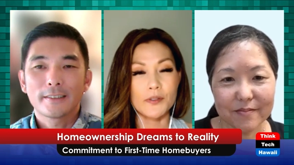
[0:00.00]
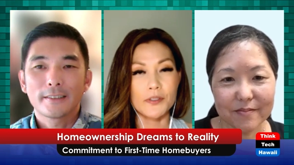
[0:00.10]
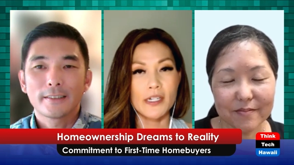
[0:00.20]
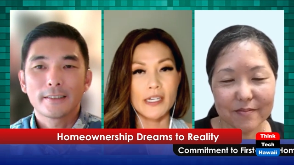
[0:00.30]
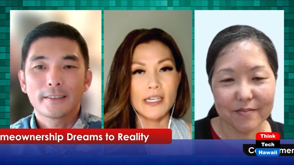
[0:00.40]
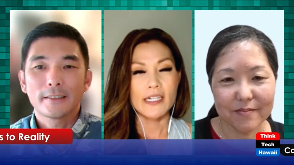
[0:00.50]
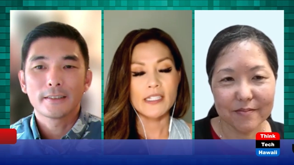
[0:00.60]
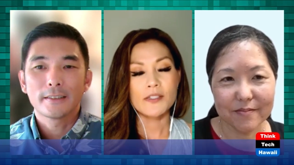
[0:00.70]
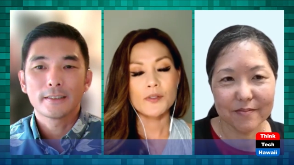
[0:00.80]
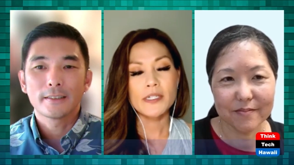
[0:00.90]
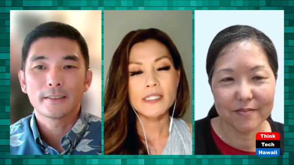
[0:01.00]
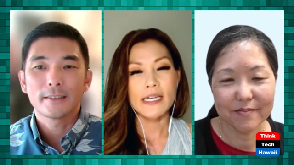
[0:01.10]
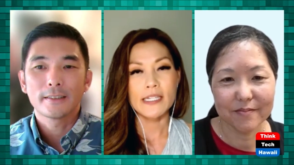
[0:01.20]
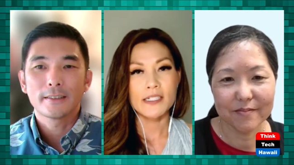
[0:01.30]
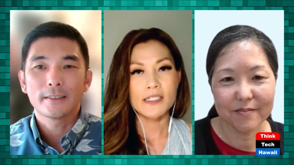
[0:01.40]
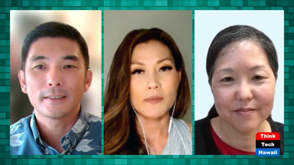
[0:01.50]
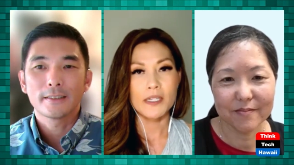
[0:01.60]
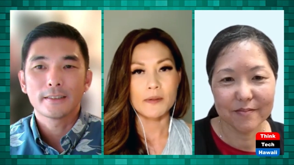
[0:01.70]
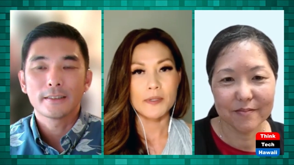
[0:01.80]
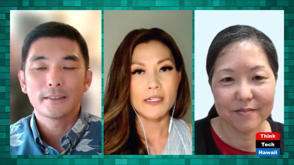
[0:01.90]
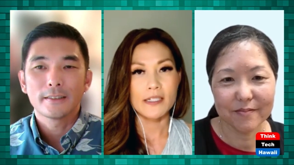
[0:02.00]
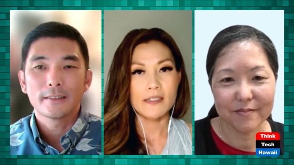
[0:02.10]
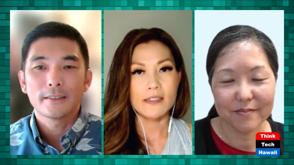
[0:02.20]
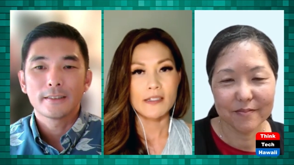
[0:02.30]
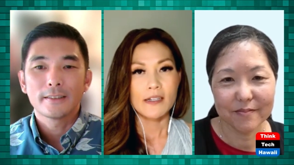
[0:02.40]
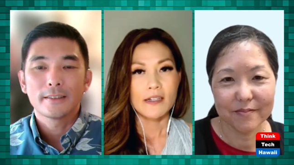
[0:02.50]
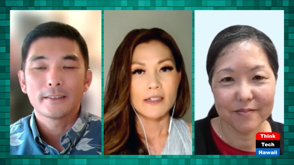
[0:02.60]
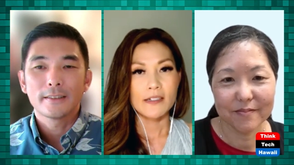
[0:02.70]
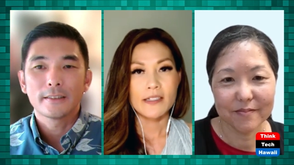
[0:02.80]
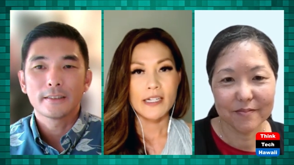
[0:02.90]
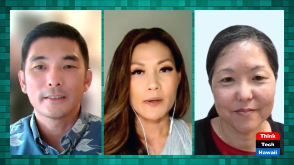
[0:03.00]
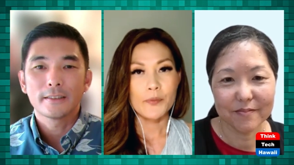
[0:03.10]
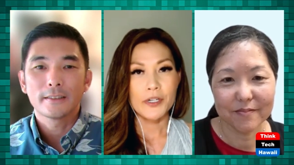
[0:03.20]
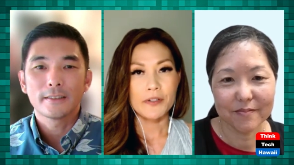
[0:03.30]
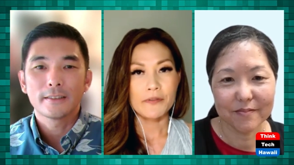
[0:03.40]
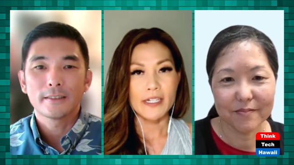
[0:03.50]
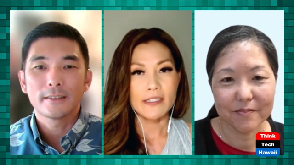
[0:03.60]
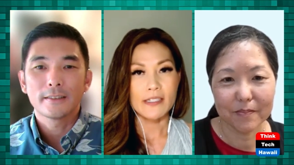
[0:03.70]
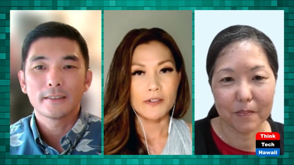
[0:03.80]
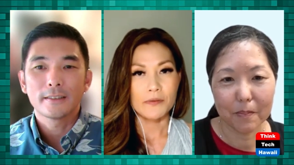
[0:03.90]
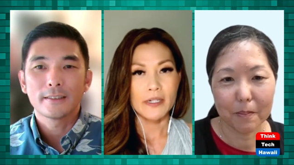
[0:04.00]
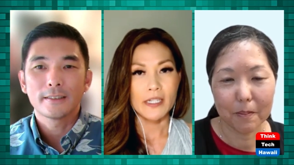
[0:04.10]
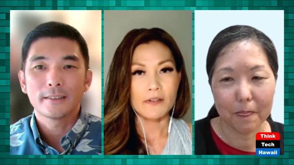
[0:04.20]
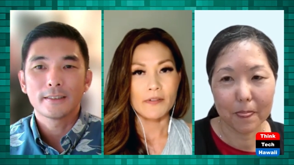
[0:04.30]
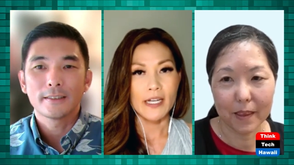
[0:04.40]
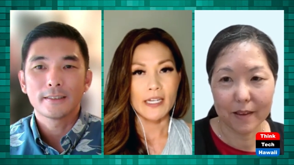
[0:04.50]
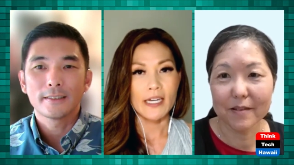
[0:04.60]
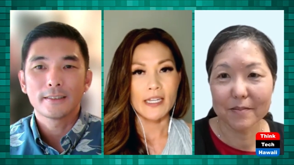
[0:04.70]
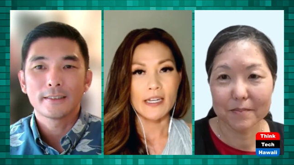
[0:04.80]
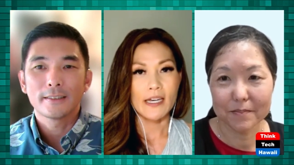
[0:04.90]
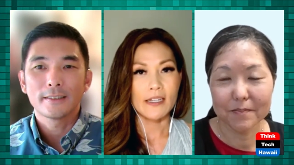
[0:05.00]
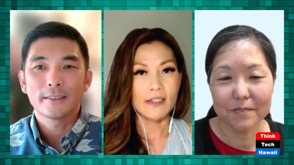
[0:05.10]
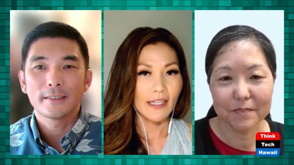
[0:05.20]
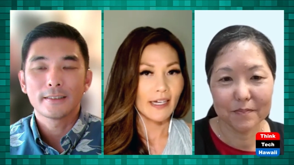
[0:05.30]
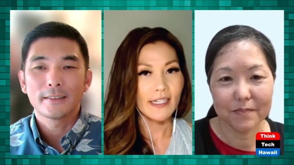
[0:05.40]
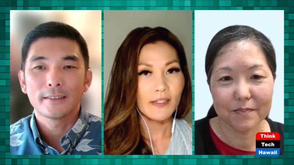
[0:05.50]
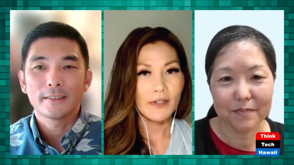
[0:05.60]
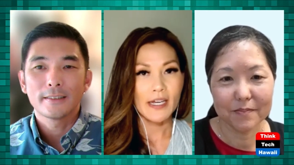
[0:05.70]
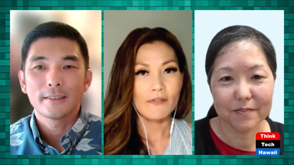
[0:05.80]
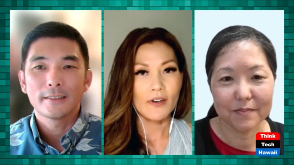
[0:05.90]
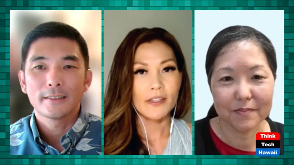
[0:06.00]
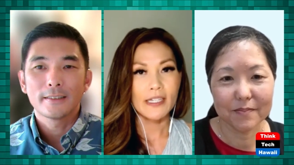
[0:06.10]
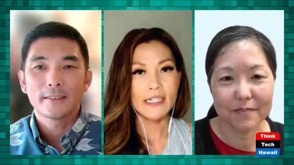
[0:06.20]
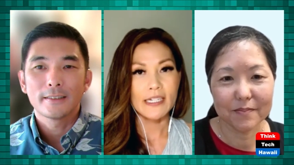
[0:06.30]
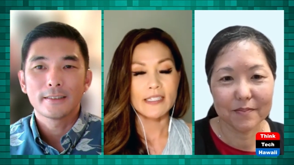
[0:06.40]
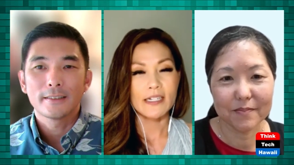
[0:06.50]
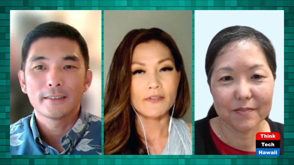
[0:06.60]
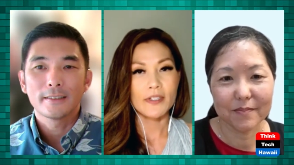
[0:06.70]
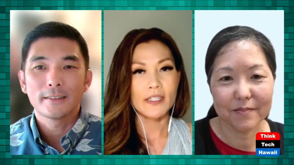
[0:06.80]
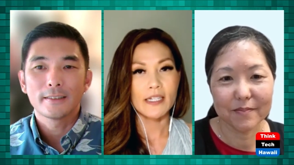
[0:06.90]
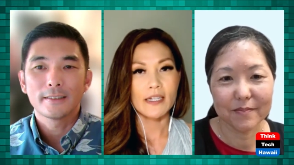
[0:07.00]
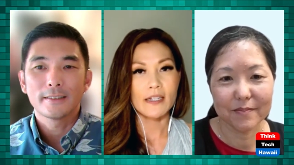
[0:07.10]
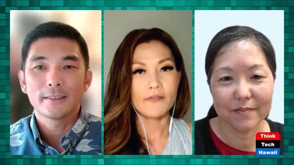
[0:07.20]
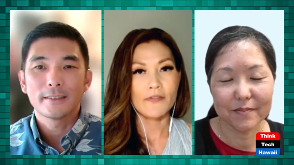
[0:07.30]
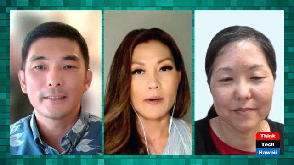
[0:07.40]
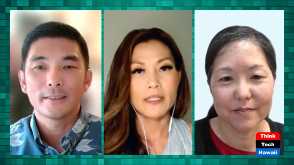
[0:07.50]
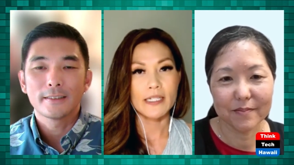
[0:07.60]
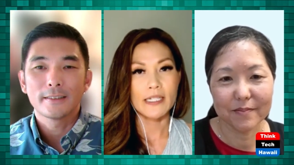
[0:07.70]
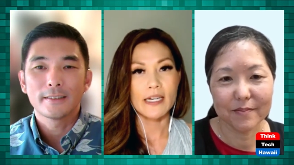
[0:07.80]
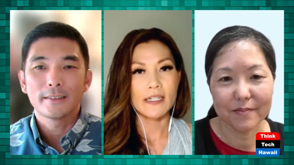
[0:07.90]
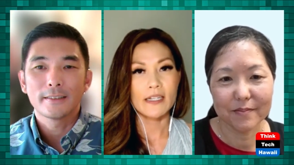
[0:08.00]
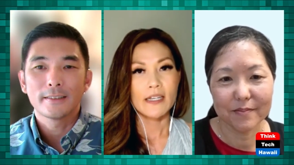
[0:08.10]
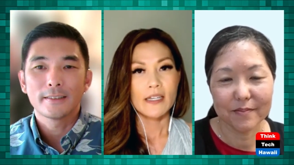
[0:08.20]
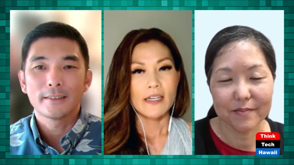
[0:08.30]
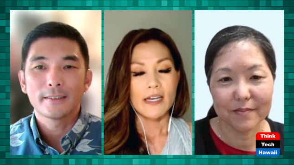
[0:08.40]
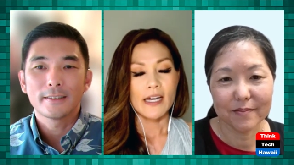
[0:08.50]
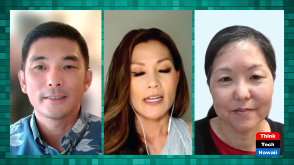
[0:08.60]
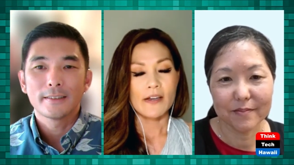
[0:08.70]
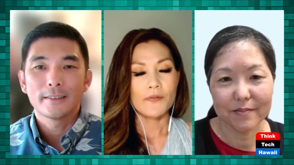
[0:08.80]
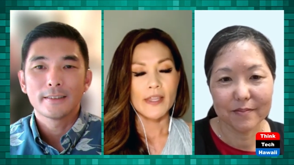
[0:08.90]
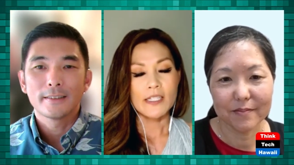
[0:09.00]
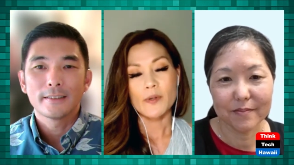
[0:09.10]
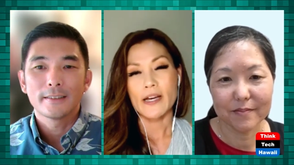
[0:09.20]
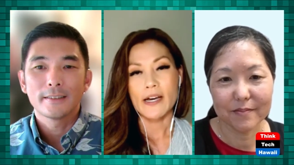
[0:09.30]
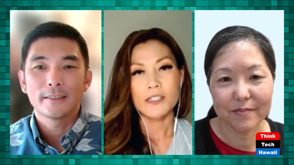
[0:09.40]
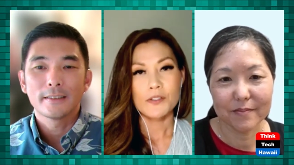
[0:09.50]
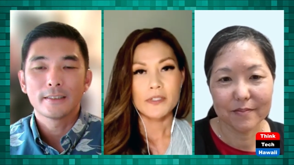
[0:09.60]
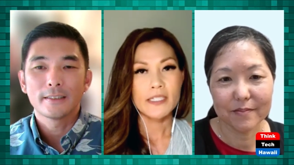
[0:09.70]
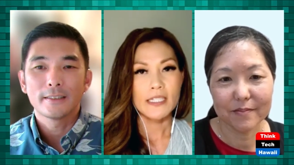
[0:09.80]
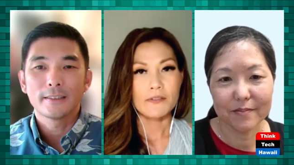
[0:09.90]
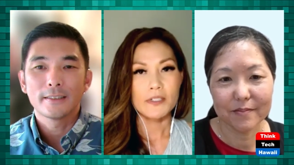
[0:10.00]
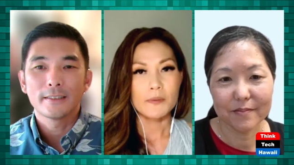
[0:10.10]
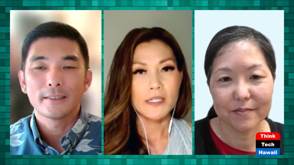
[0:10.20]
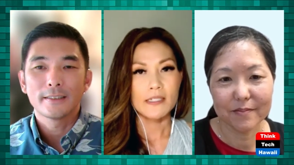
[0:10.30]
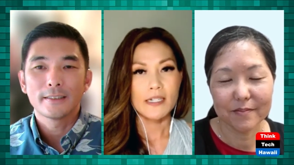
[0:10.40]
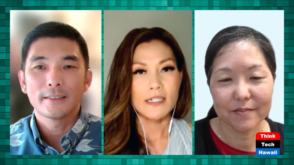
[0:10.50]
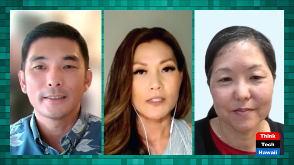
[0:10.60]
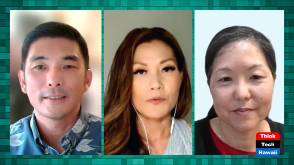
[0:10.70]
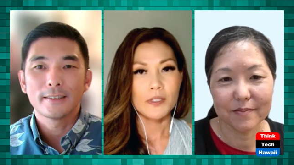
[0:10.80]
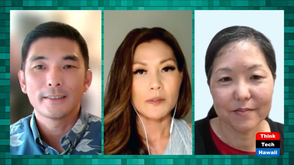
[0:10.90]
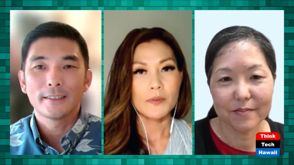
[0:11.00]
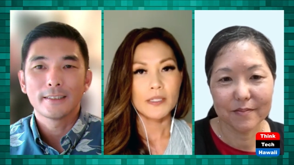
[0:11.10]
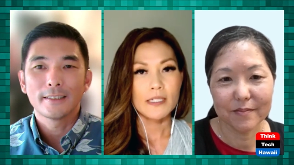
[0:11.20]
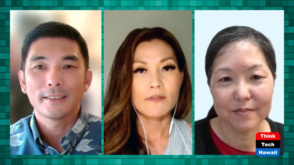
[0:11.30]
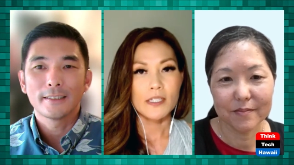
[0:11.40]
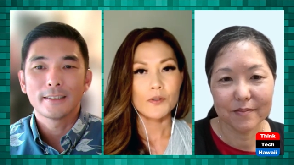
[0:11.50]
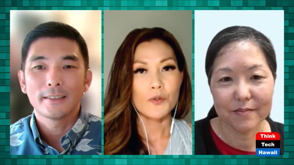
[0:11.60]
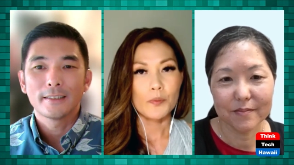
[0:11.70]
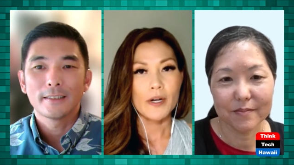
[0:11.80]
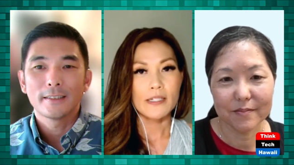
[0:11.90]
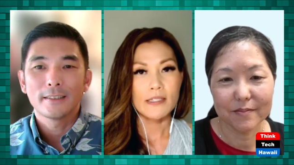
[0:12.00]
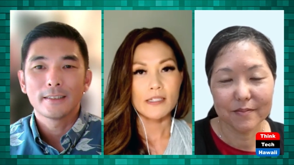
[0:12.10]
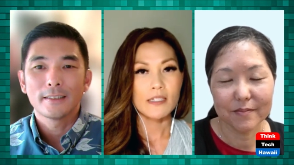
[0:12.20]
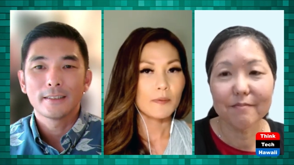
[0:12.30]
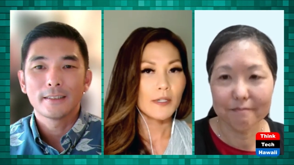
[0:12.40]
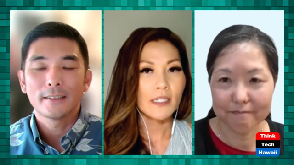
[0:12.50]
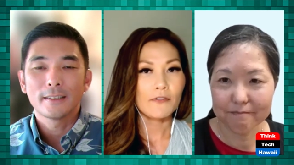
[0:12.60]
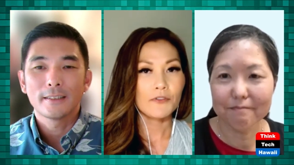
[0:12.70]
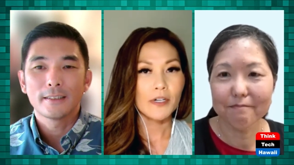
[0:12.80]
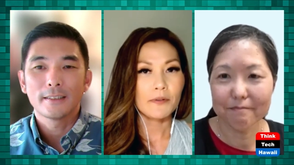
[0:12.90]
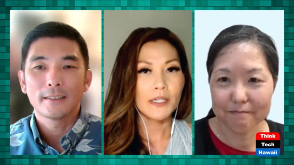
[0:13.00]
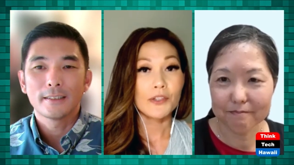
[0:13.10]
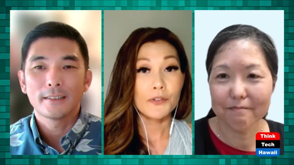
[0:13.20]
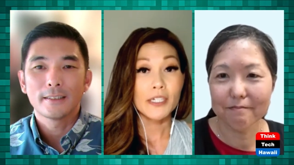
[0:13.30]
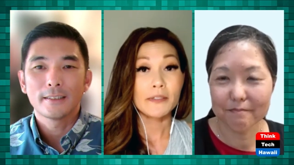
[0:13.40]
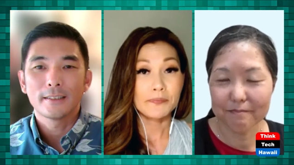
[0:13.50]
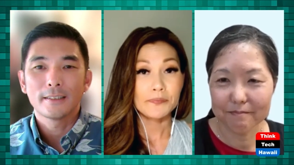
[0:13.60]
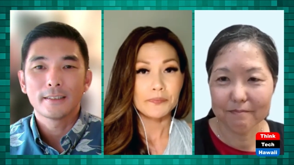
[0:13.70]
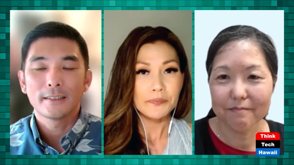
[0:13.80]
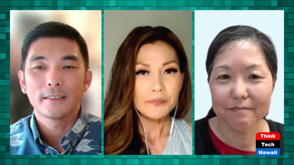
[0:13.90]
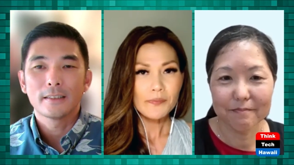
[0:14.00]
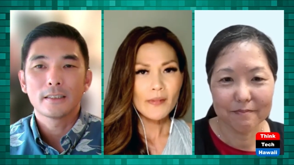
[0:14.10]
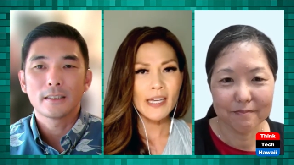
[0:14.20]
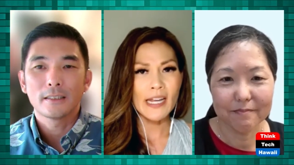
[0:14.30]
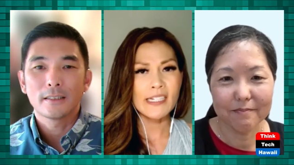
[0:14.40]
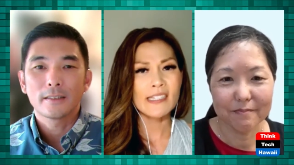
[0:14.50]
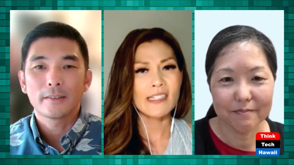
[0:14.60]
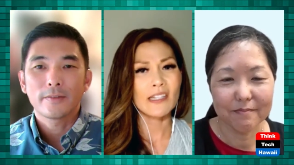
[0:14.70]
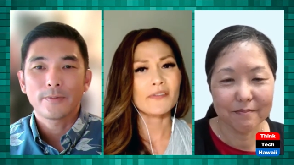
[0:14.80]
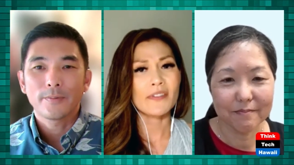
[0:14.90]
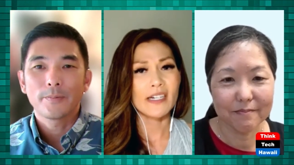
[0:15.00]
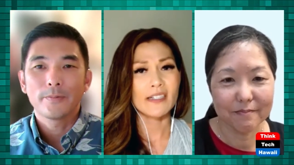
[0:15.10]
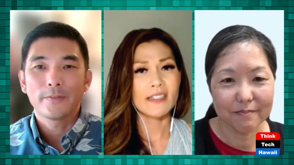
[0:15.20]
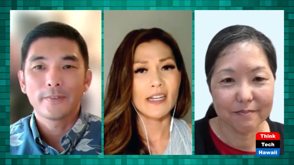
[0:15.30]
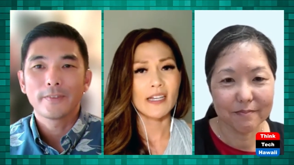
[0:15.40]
Speaker 1: so it's just so exciting to me because clearly I'm born and raised in Hawaii, right? And and like I said, we have all the kids and everything and family, and and I that's why I got into real estate, was because I just really believed in the whole process, especially after I went through it. And I just love this.